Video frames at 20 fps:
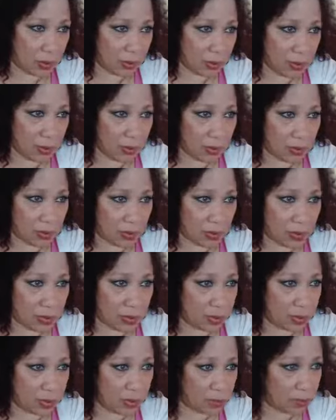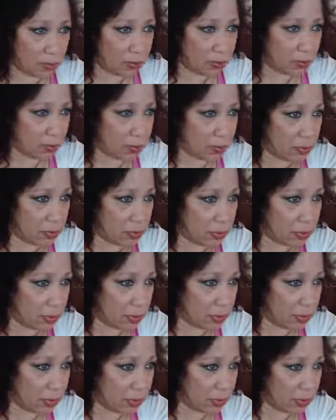What do I do? Oh,
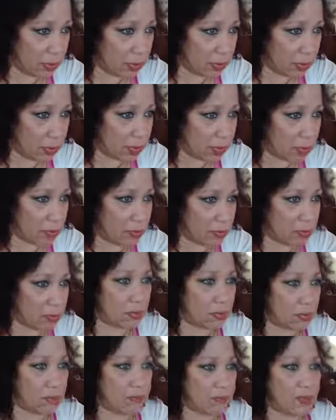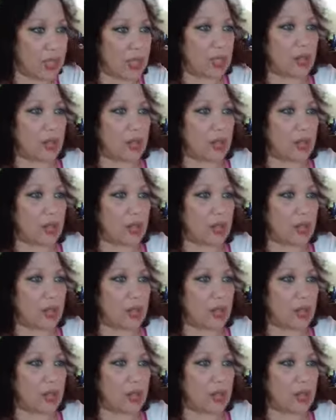California. Cool.